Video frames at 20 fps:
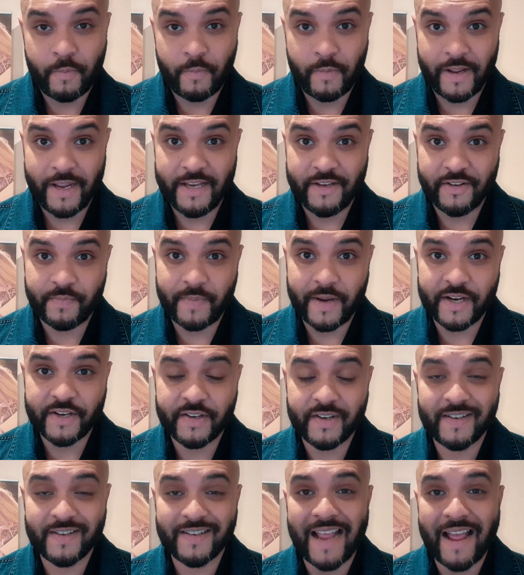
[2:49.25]

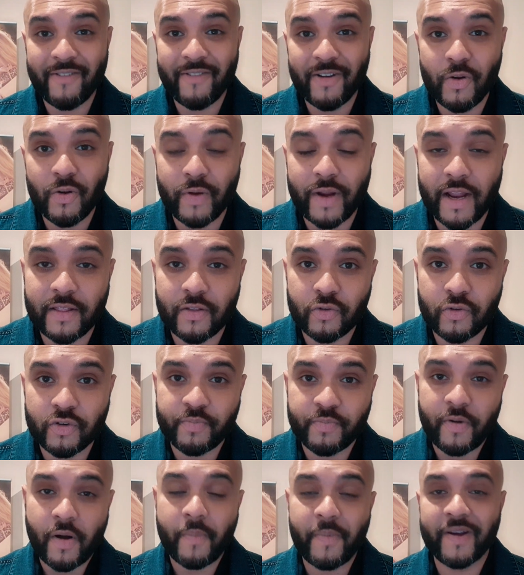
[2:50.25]
inspections, have a look at those
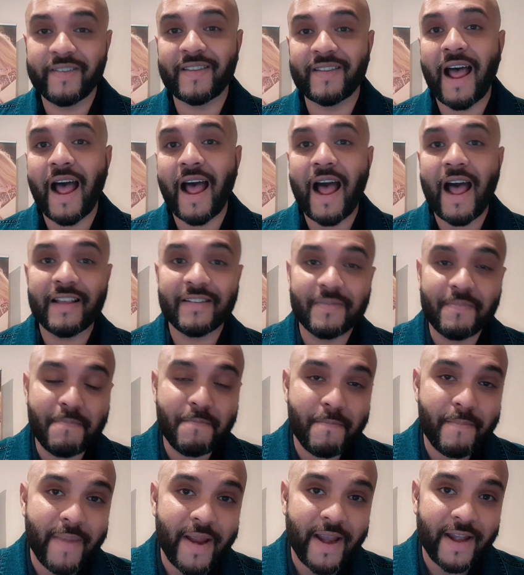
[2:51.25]
properties, ask
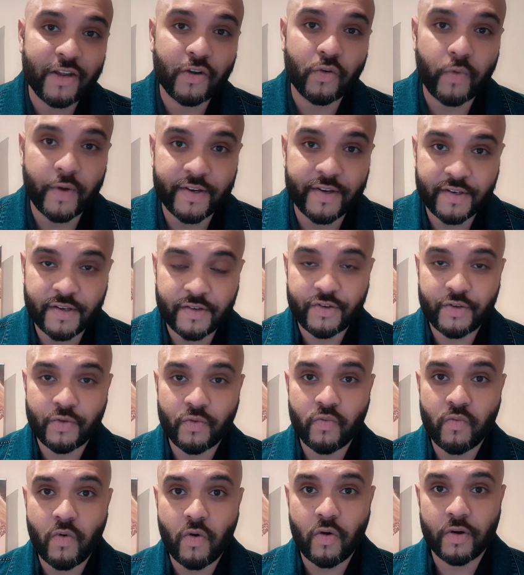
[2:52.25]
many questions you
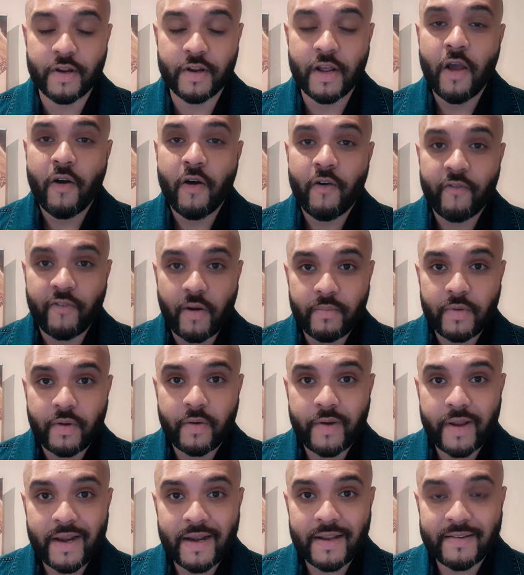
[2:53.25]
want from the
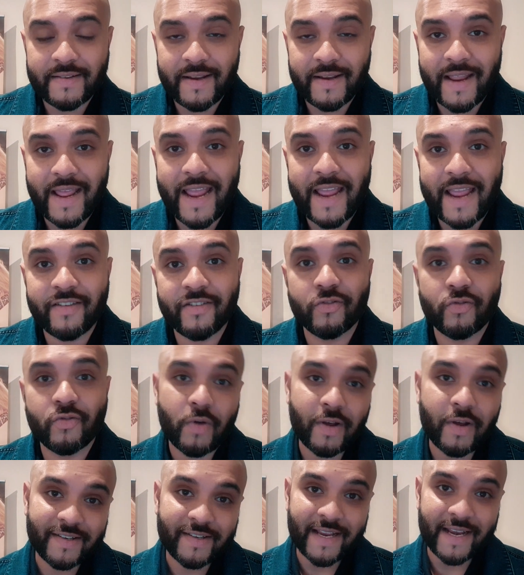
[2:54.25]
real estate agents who
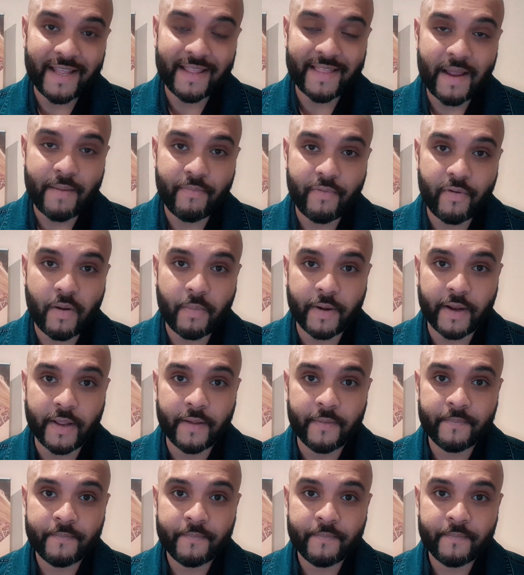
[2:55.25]
are selling that property.